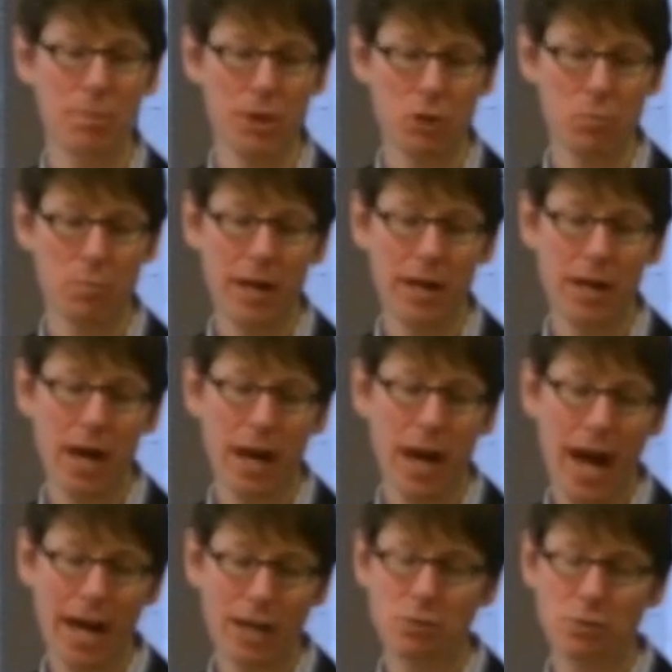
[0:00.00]
but you may
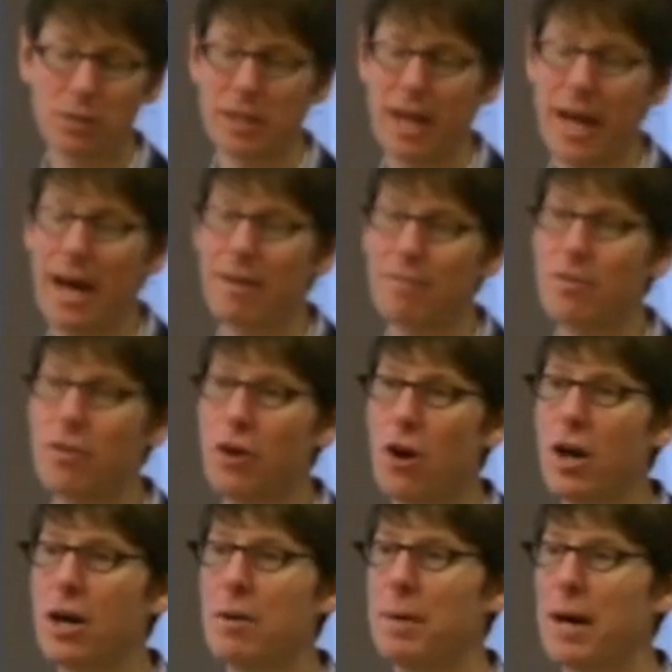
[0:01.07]
not actually have
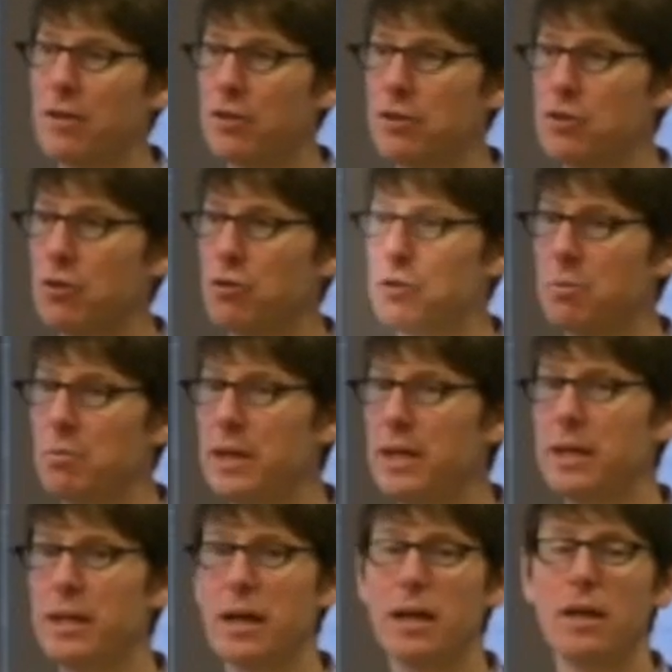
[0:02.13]
thought about the social
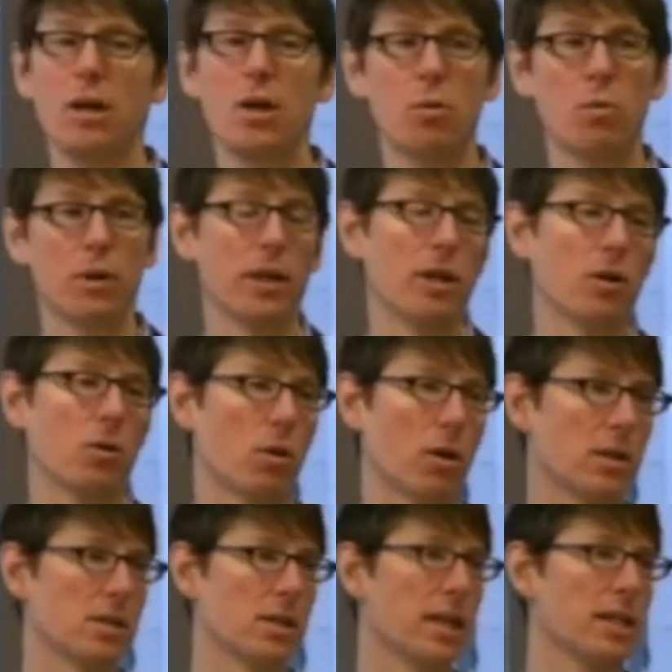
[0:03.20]
media within an
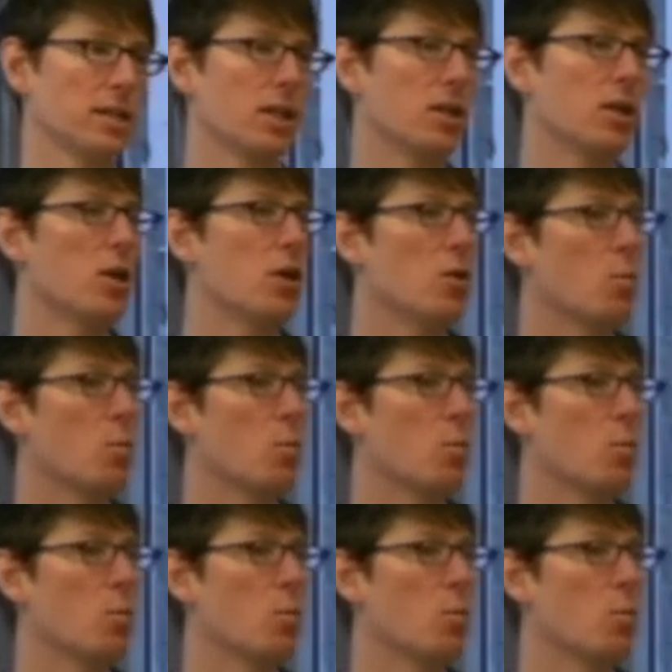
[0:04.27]
organization